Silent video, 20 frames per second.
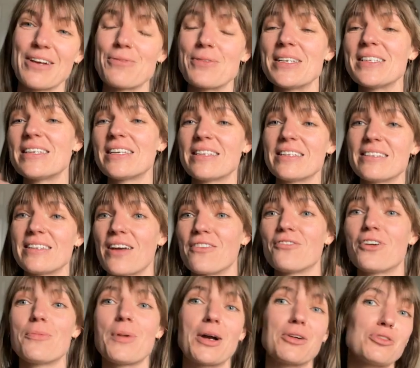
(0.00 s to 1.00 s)
we see the sun
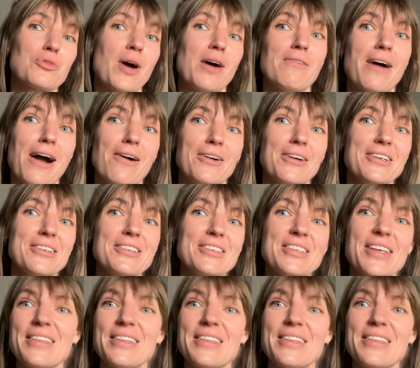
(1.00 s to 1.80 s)
for about 12 hours,